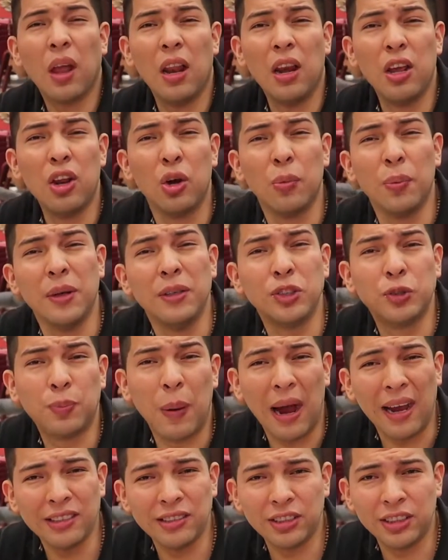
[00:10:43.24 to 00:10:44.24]
A little bit
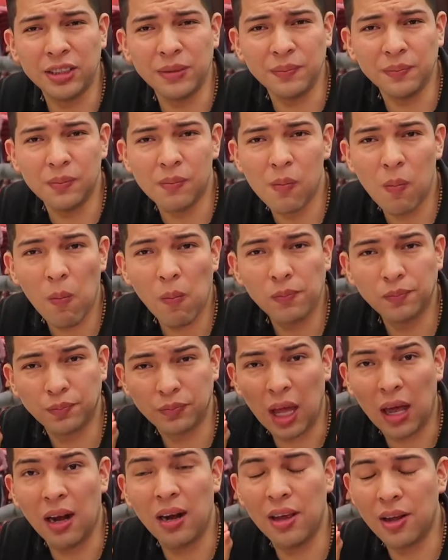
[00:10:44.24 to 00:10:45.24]
spicy,
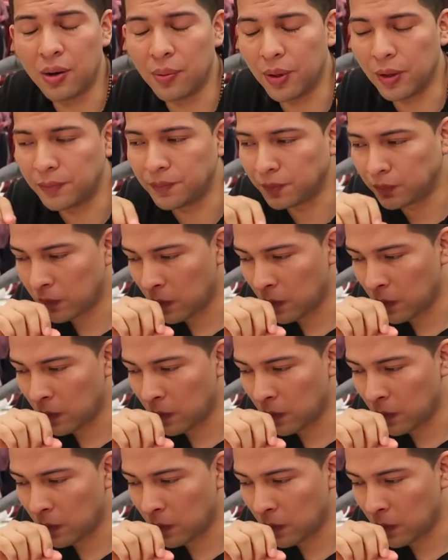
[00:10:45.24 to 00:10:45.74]
a little bit.